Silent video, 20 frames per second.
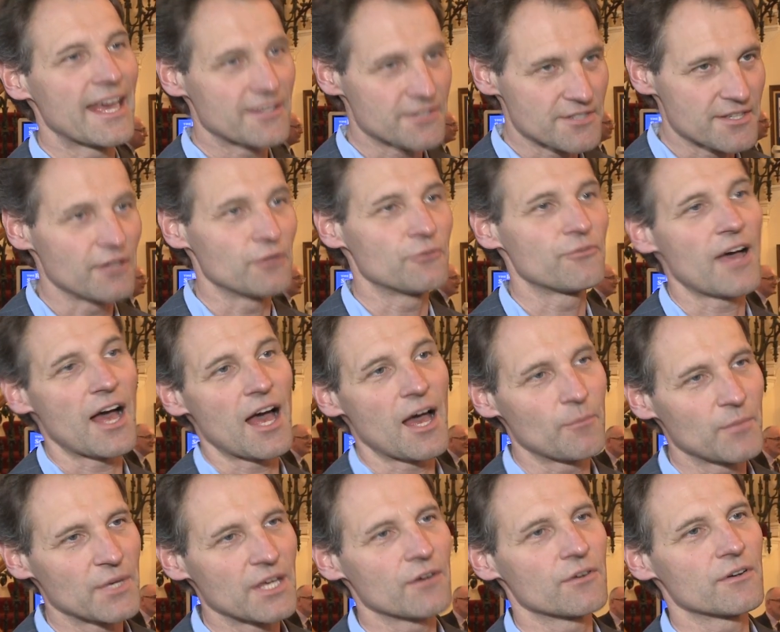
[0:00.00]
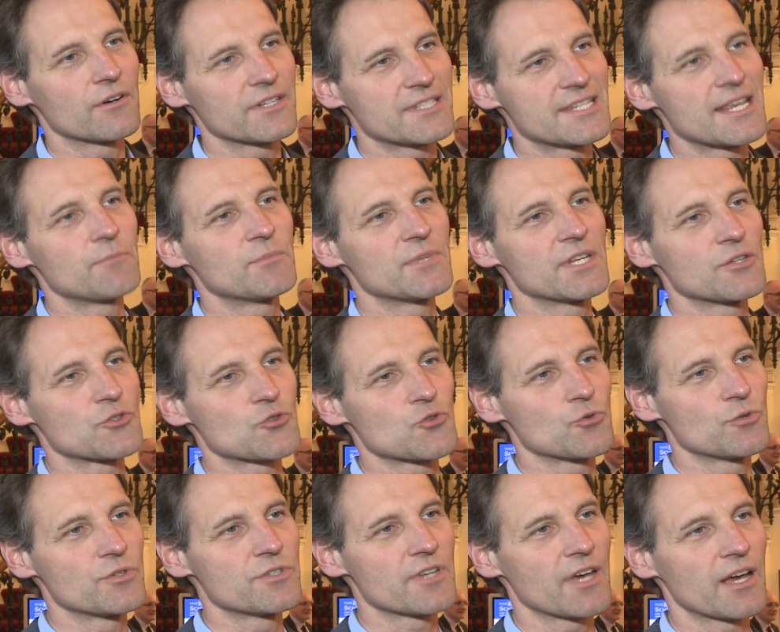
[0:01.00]
self-harming or attempting
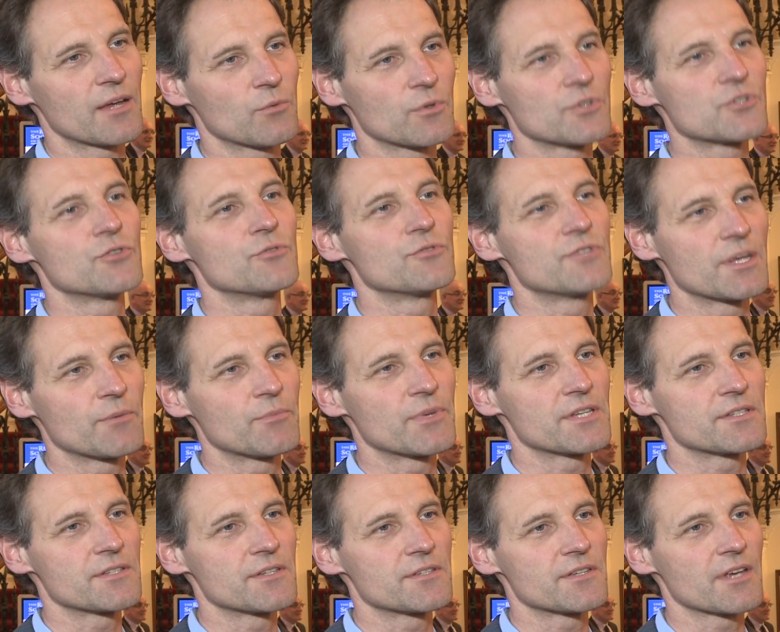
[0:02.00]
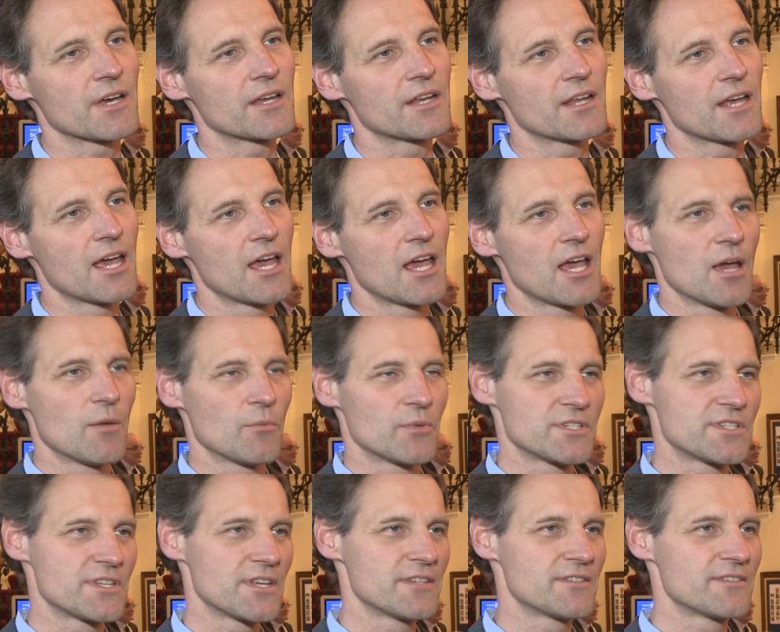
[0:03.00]
suicide, was using pesticide.
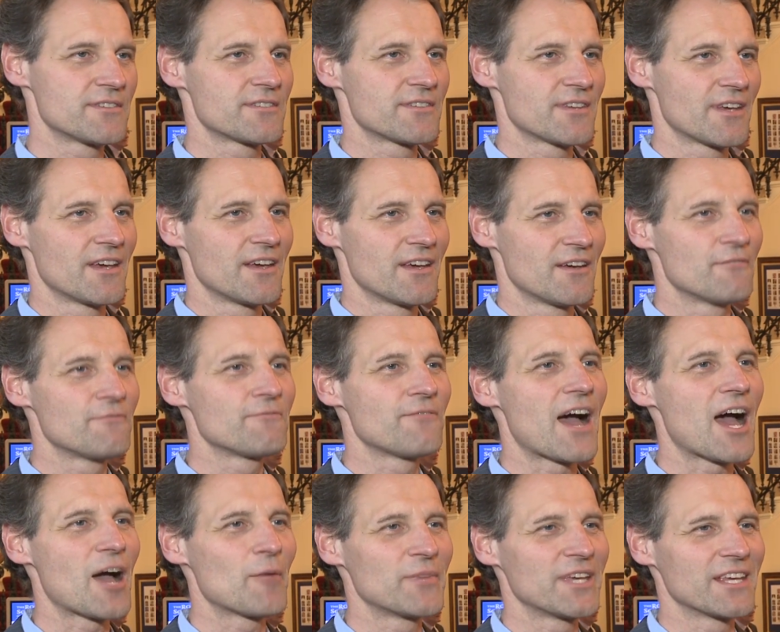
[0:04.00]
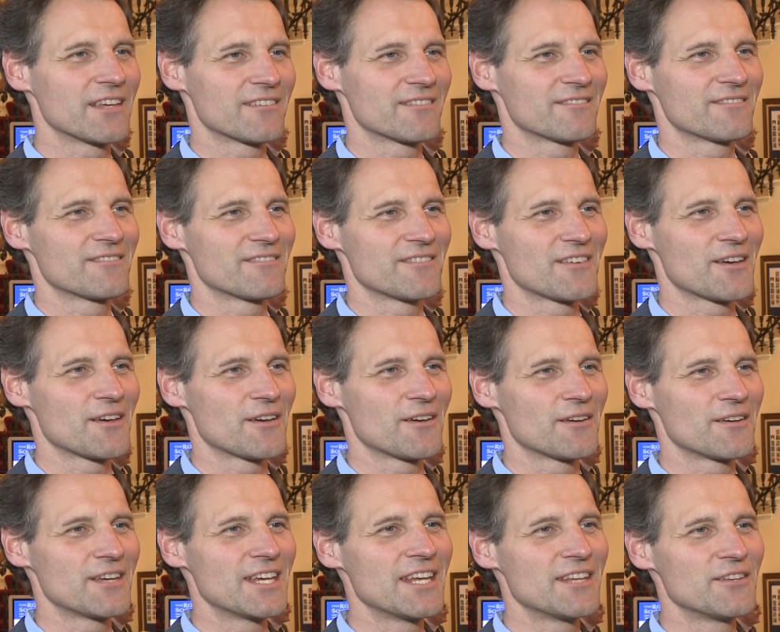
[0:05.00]
But since farming
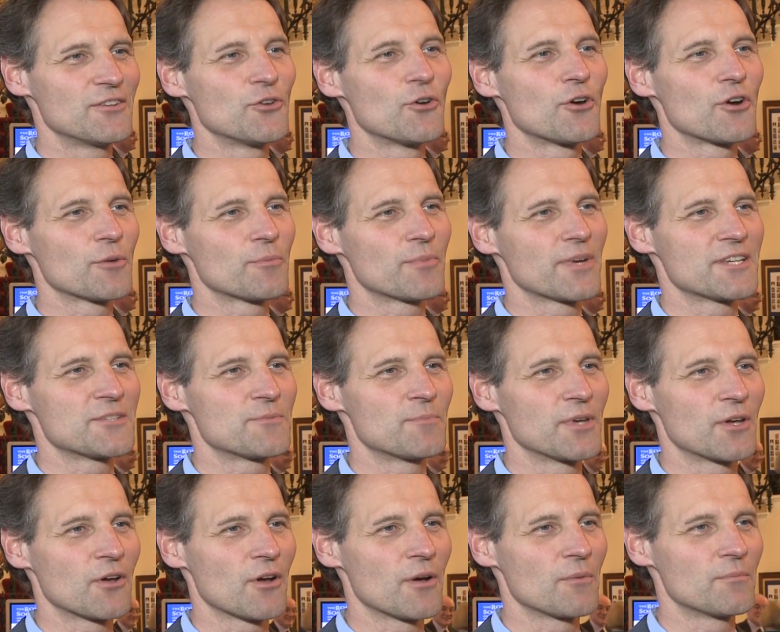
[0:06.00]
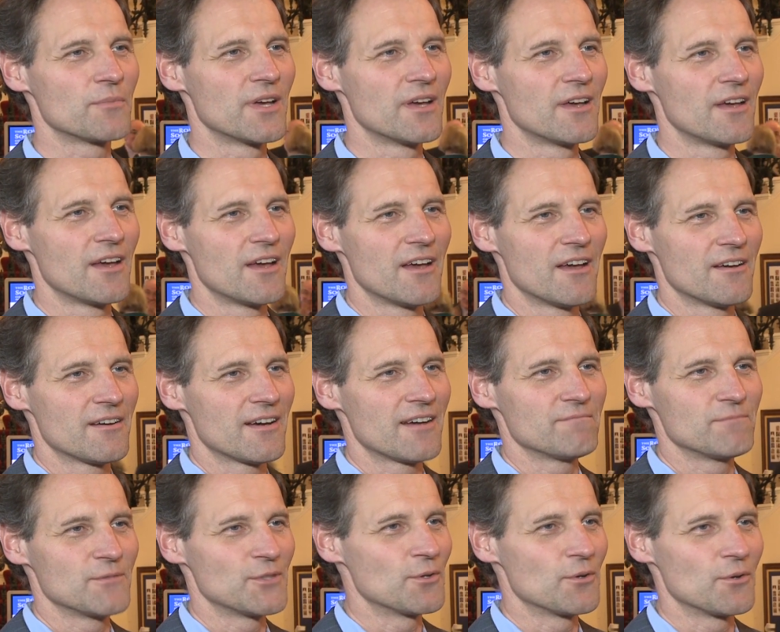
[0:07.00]
in Europe has become,
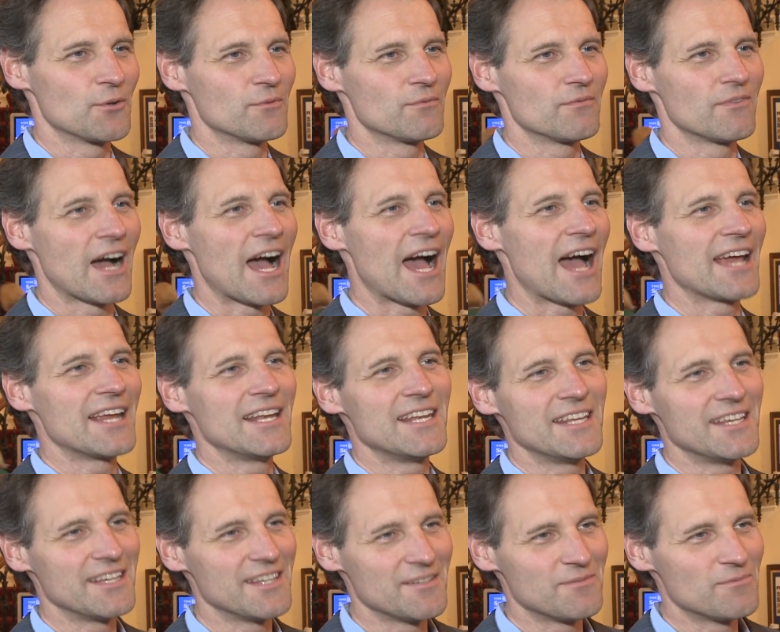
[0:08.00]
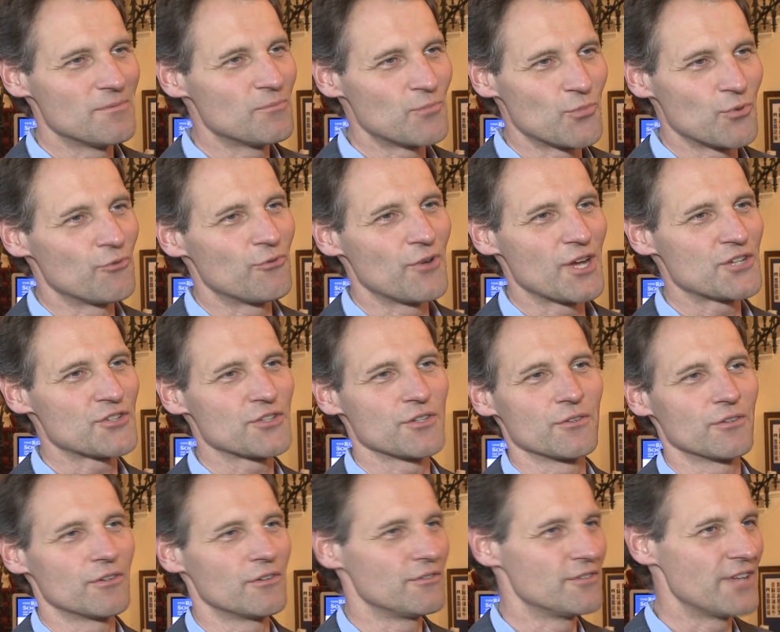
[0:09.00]
you know, highly
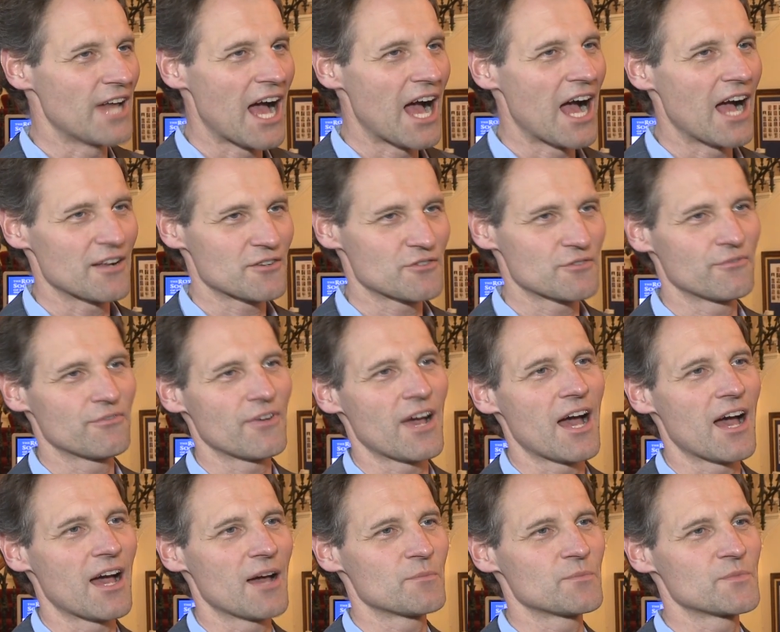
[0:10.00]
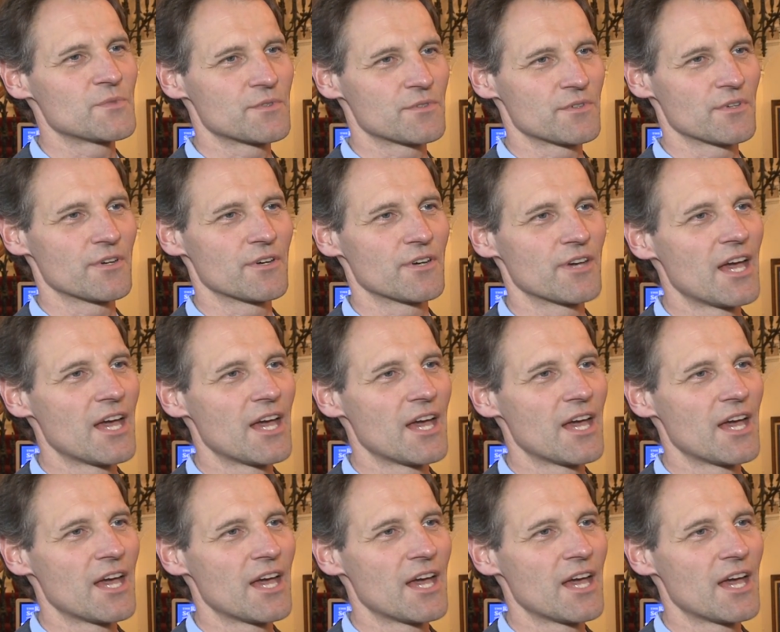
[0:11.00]
professional, large farms,